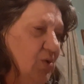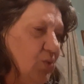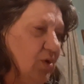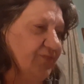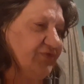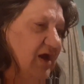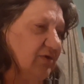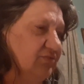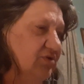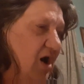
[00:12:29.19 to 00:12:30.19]
wilt thou
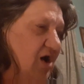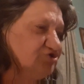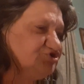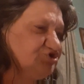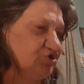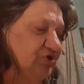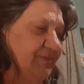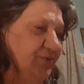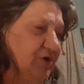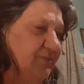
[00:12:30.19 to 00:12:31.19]
not surely
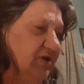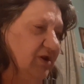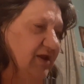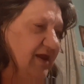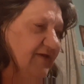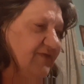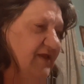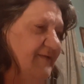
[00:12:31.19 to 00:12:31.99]
put me to death?